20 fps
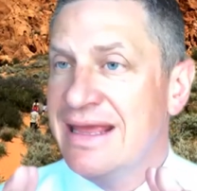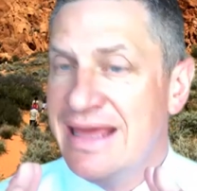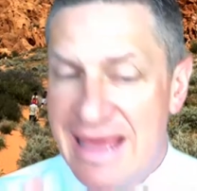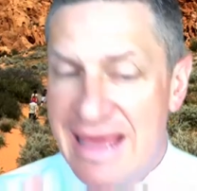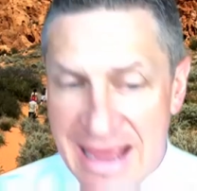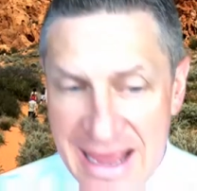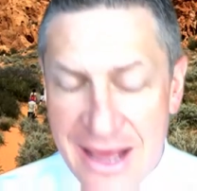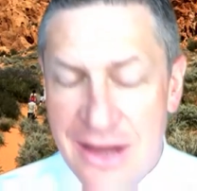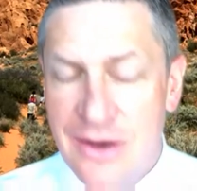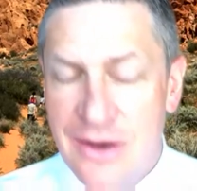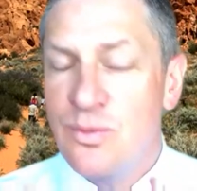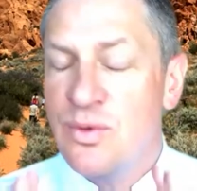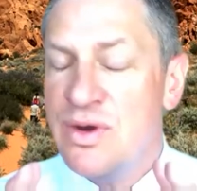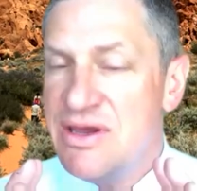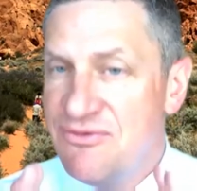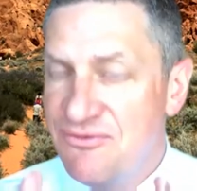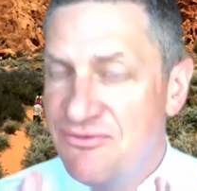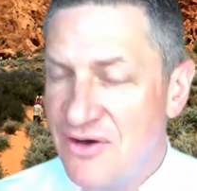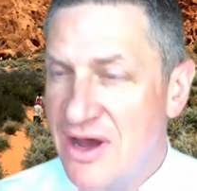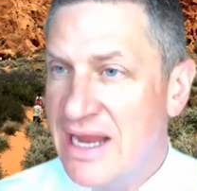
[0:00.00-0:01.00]
can
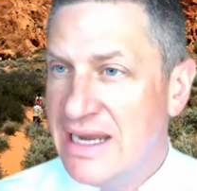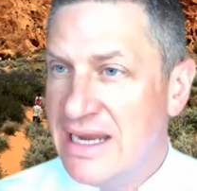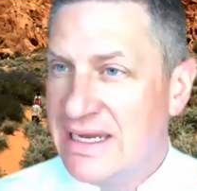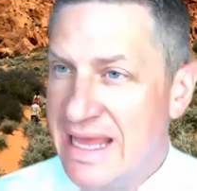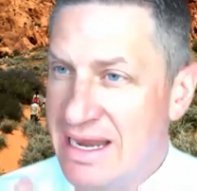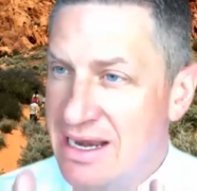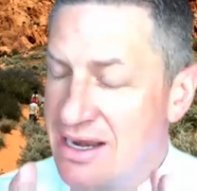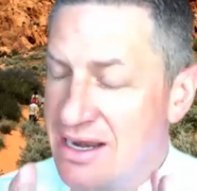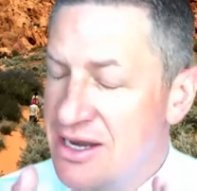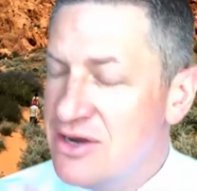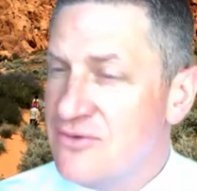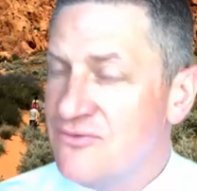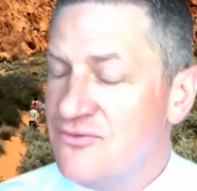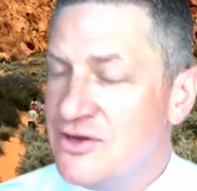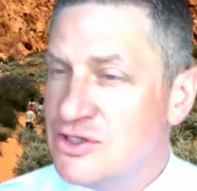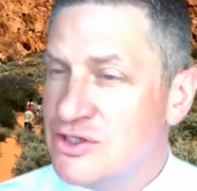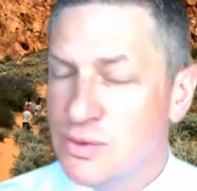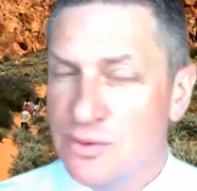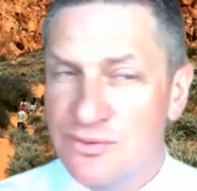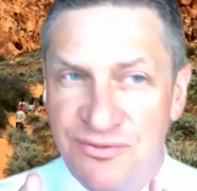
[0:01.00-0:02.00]
we find, can an
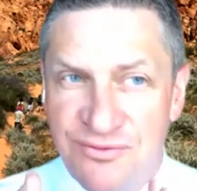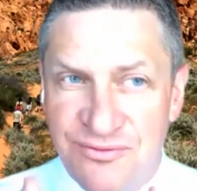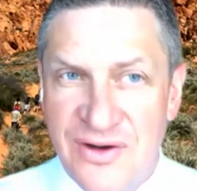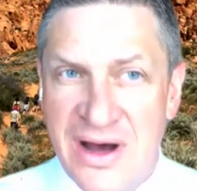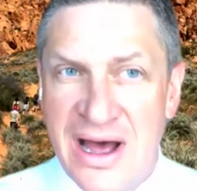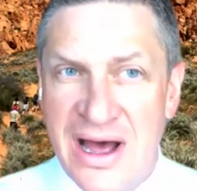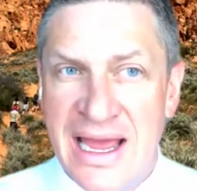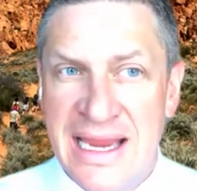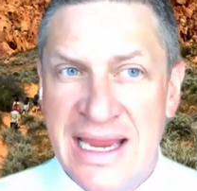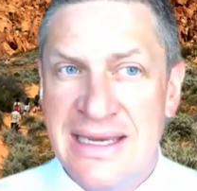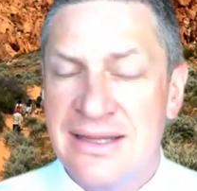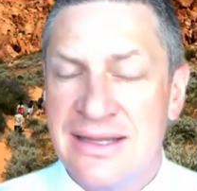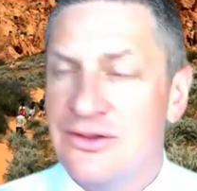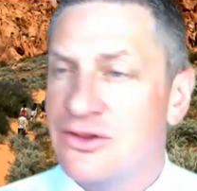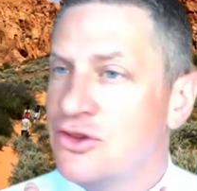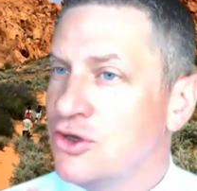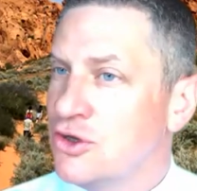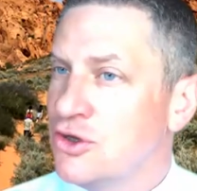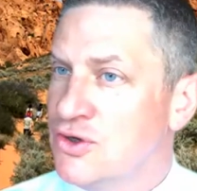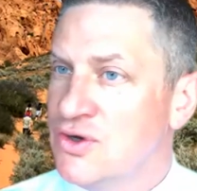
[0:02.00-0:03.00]
individual find
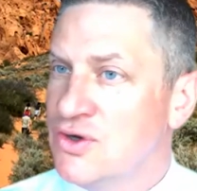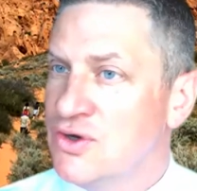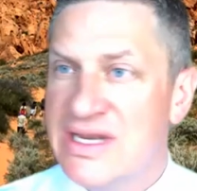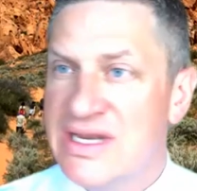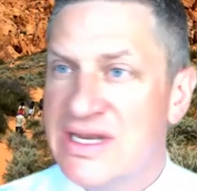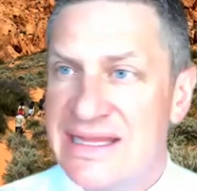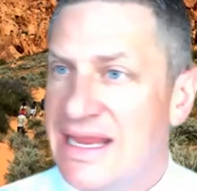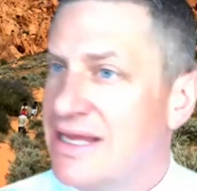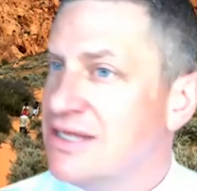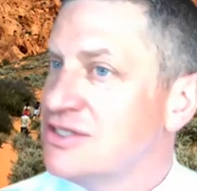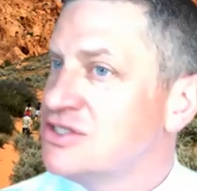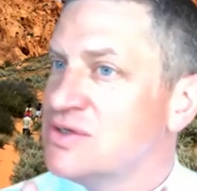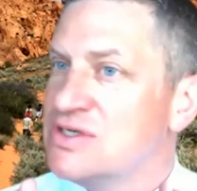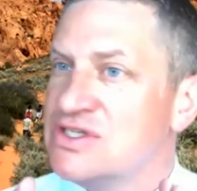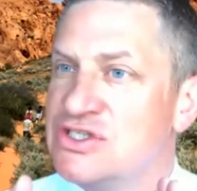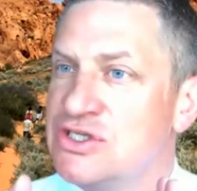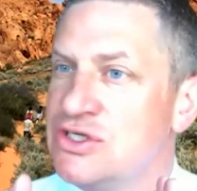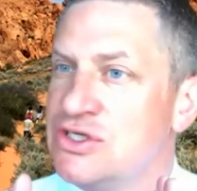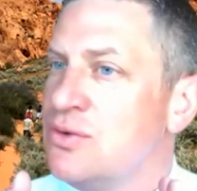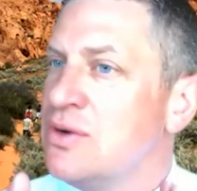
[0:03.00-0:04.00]
the good? And the answer
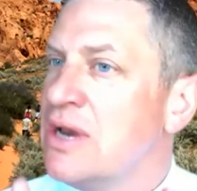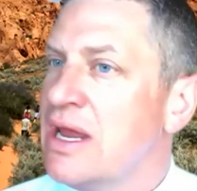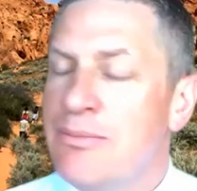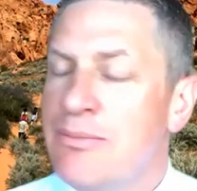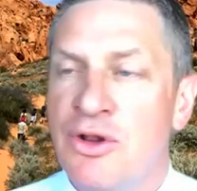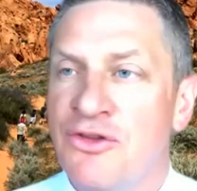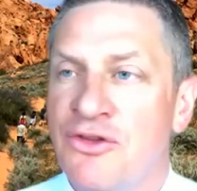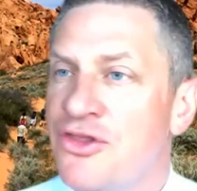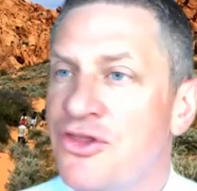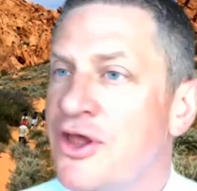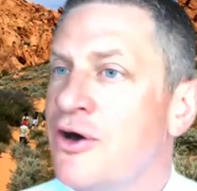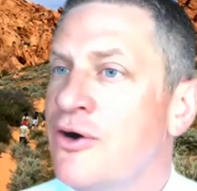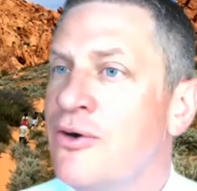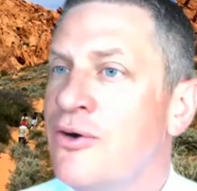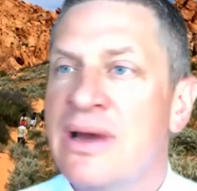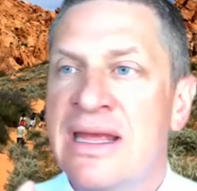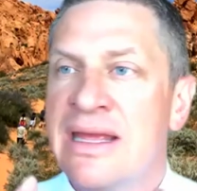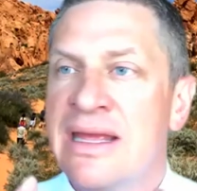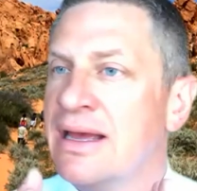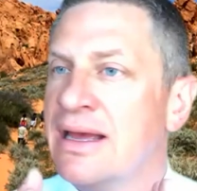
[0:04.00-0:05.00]
is you and I both
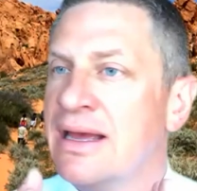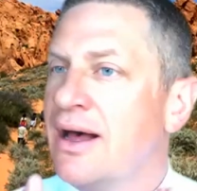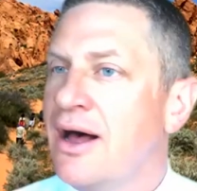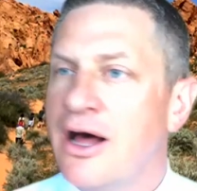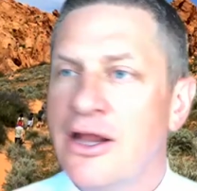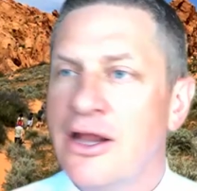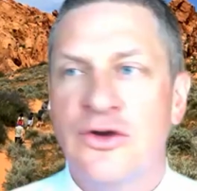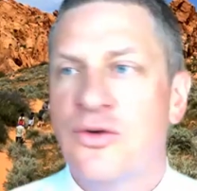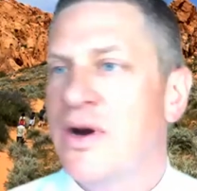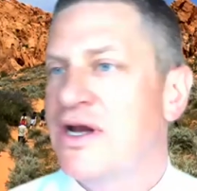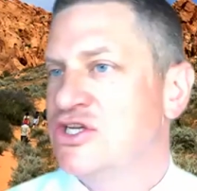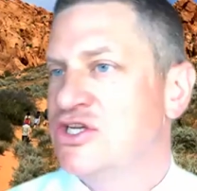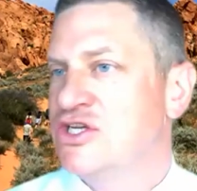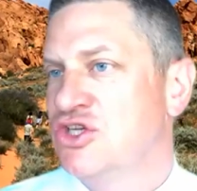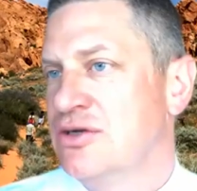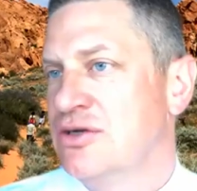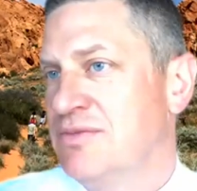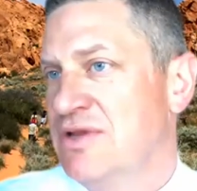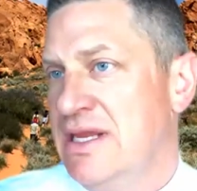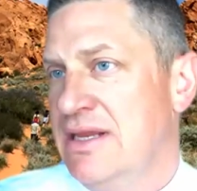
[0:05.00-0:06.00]
know
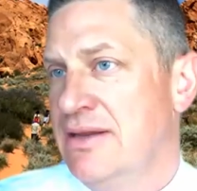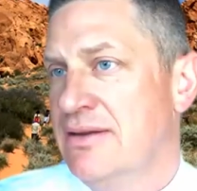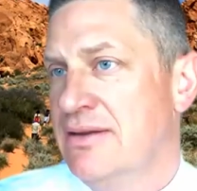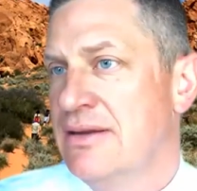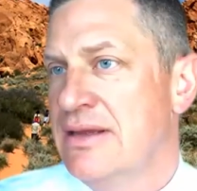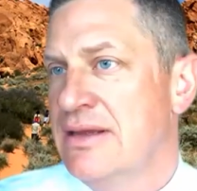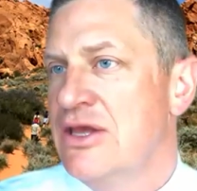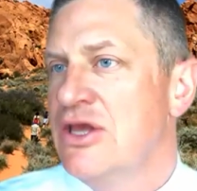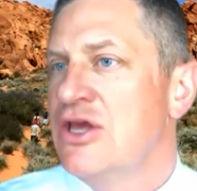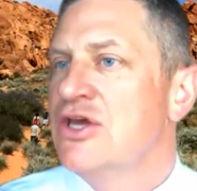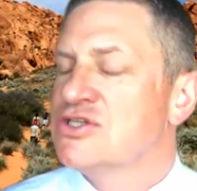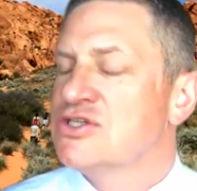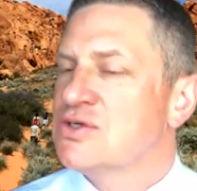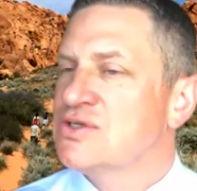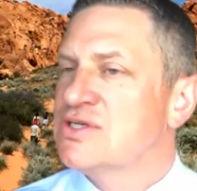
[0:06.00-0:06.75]
unquestionably. Yes.